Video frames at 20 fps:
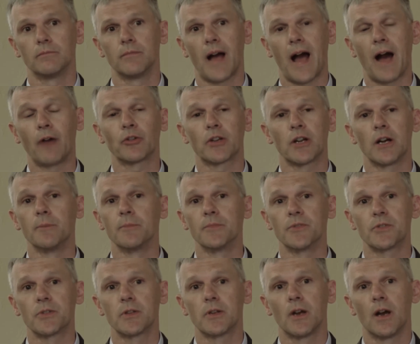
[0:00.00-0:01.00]

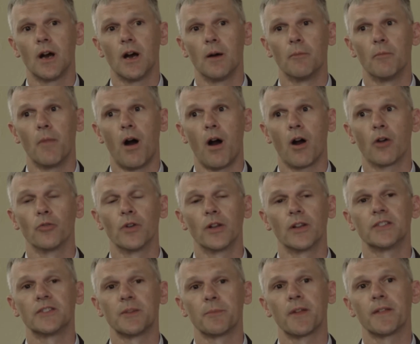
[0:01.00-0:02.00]
outcomes um, are really
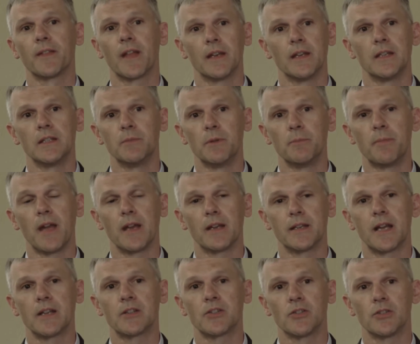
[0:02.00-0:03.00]
something that need to be paid
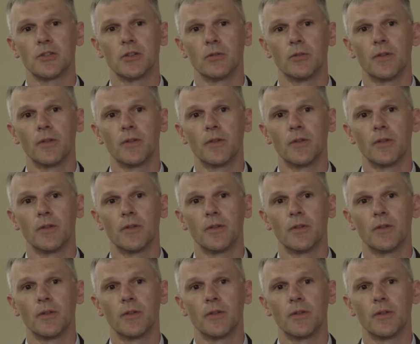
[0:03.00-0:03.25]
attention to.